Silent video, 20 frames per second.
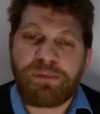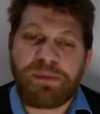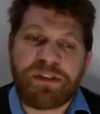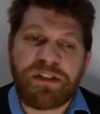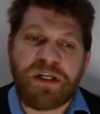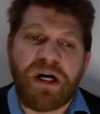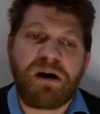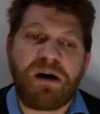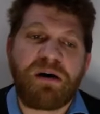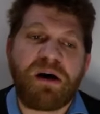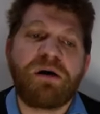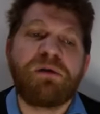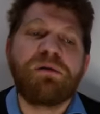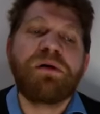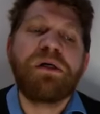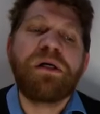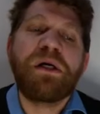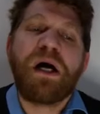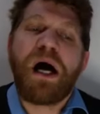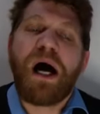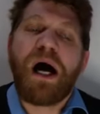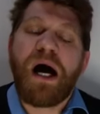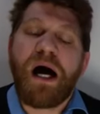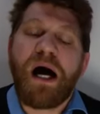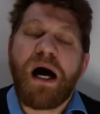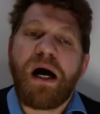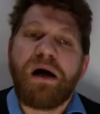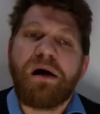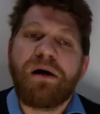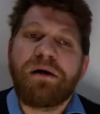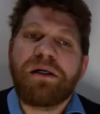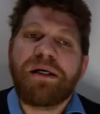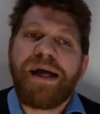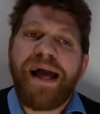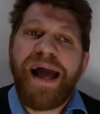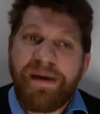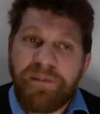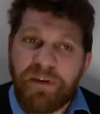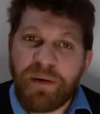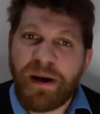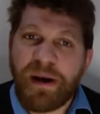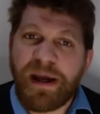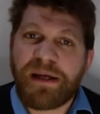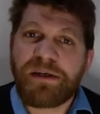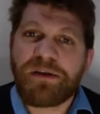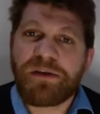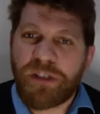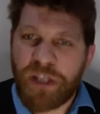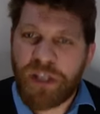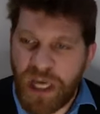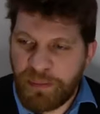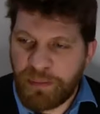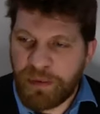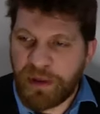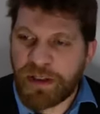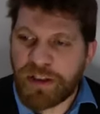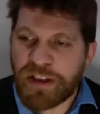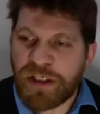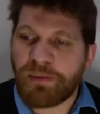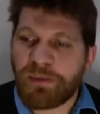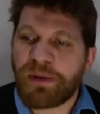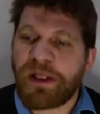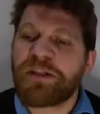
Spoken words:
Bizzarro Heavyweight Championship.